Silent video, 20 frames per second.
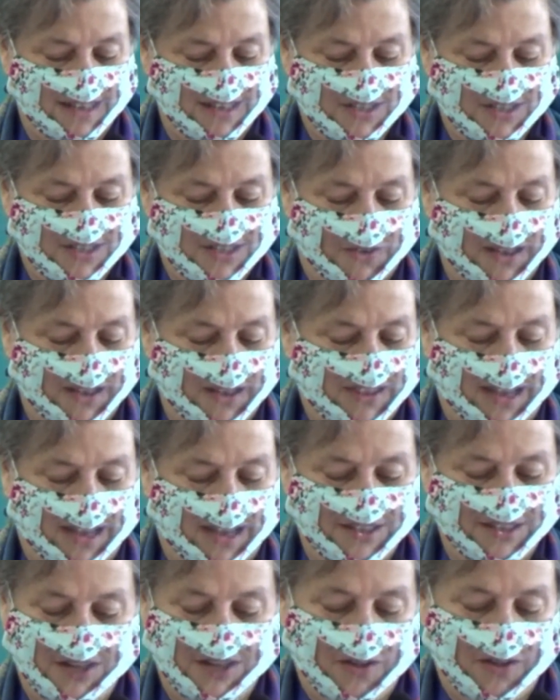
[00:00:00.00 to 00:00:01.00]
I thought,
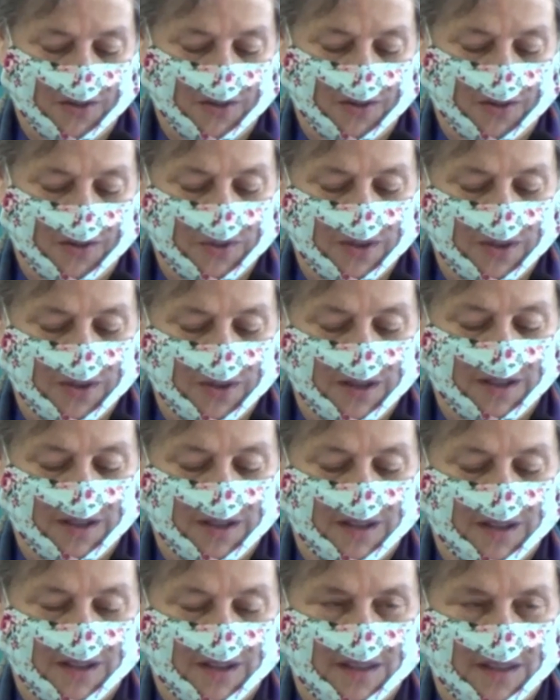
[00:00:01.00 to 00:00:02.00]
no,
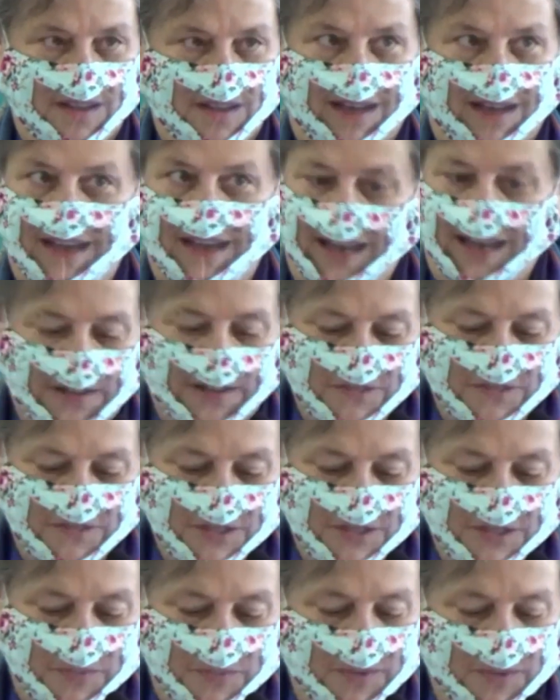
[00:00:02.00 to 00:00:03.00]
I have to
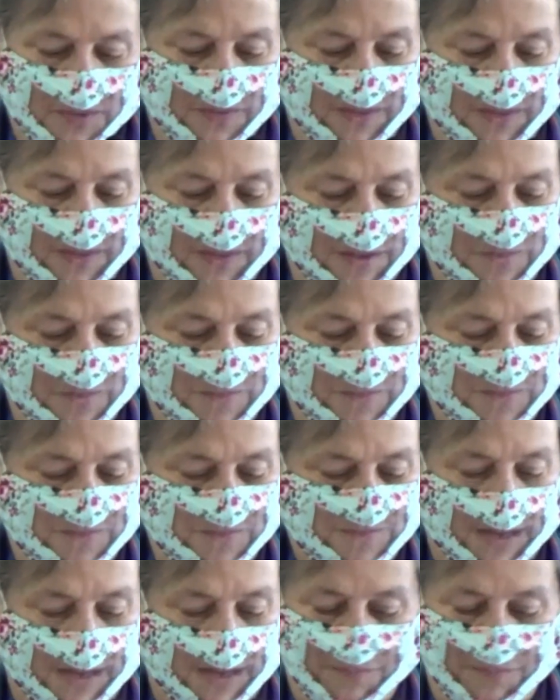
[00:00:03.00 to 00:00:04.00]
burn them.
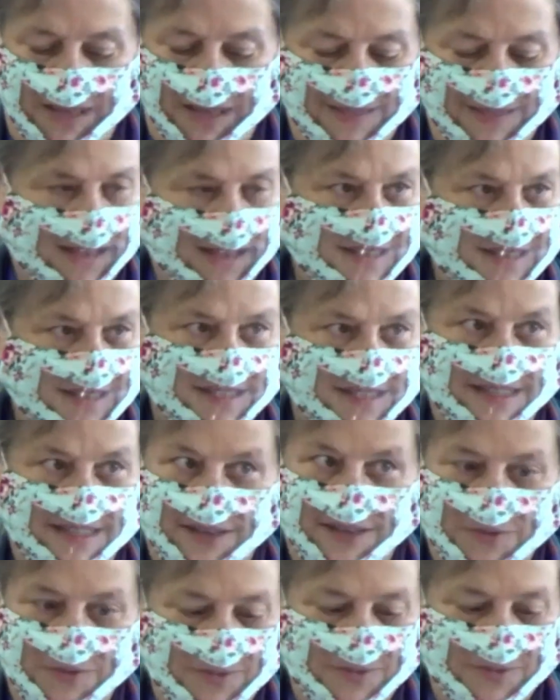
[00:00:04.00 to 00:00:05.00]
I mean, that's the
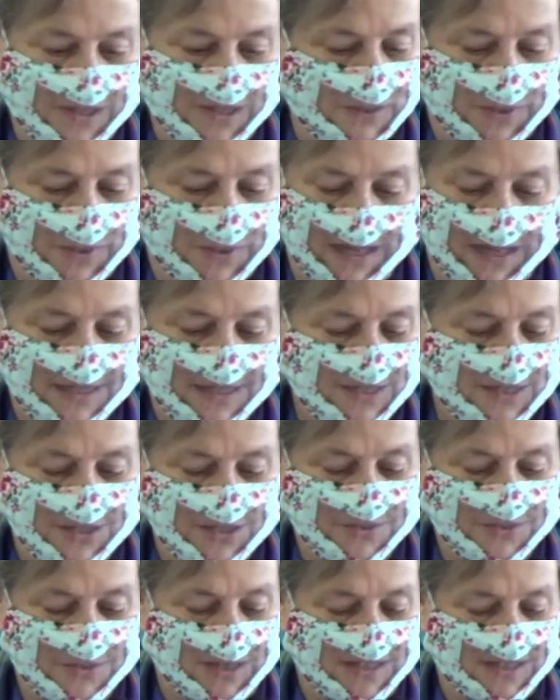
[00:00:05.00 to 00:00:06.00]
only way to do
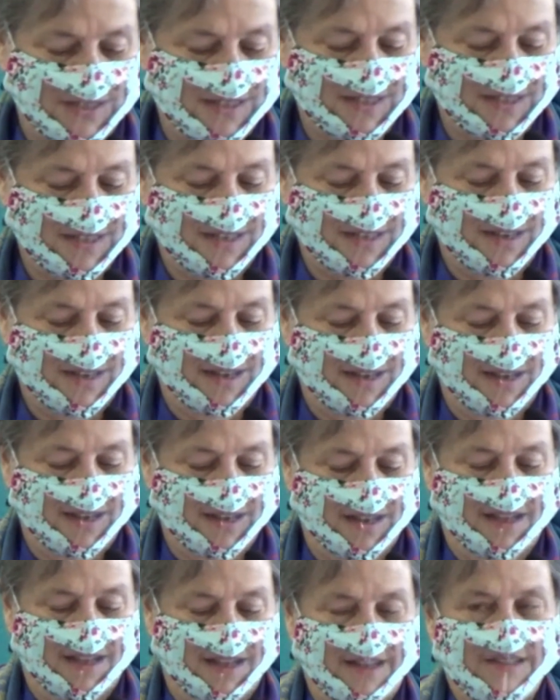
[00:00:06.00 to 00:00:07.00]
it.
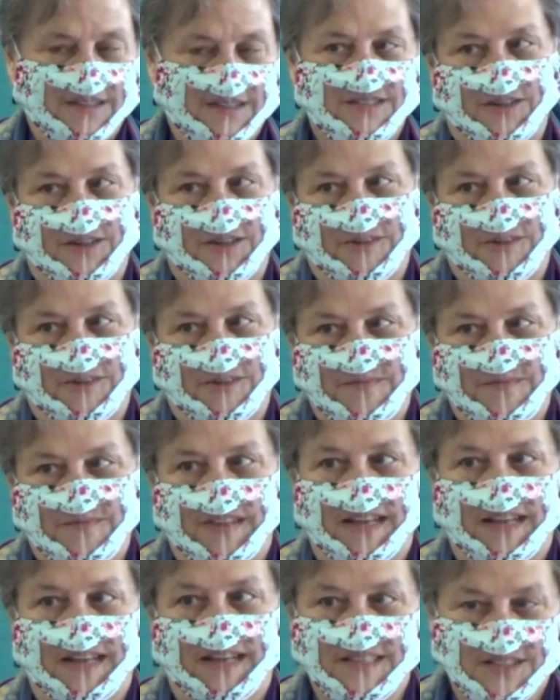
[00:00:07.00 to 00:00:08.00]
So
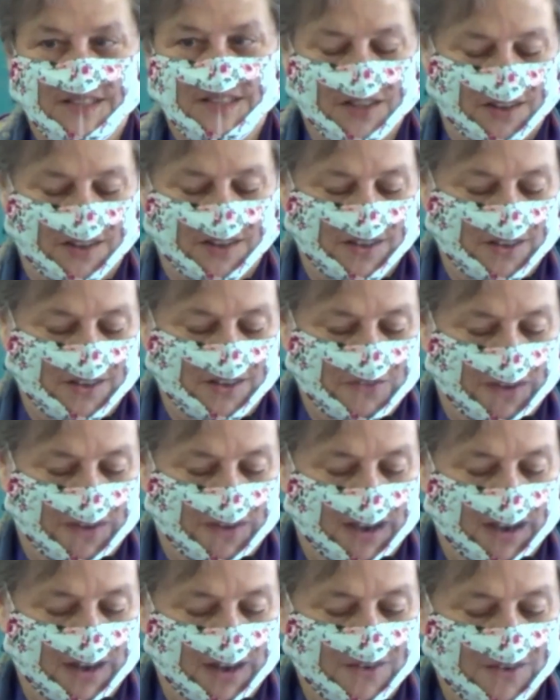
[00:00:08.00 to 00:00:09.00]
I started a
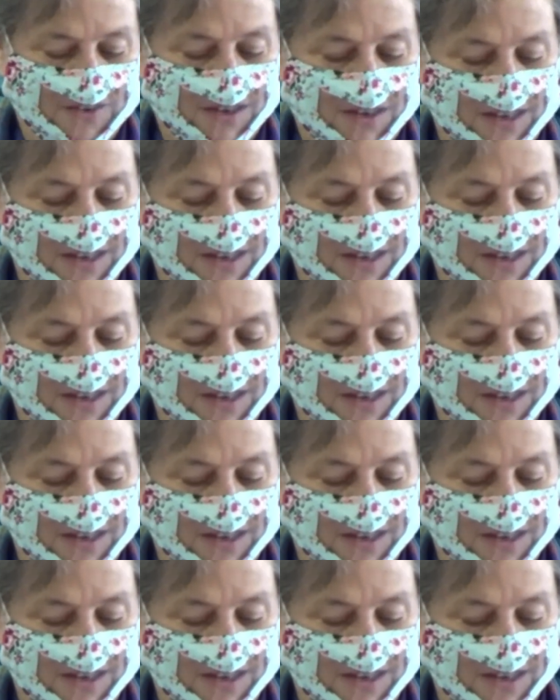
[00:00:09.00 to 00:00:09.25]
fire in the